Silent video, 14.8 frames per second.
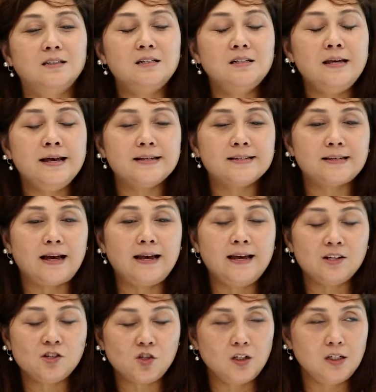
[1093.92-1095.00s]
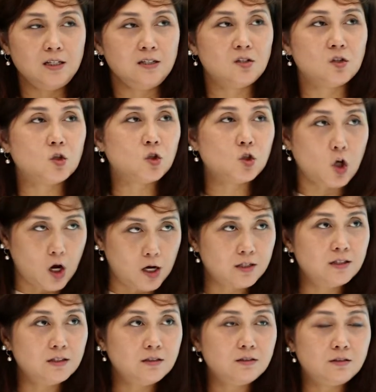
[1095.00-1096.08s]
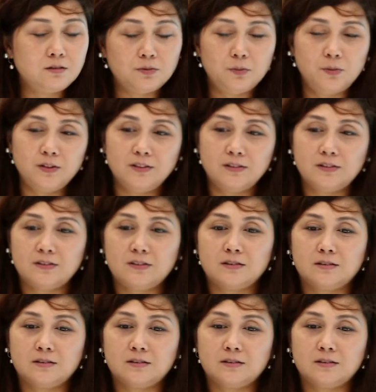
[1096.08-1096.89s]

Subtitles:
Yes, I actually started with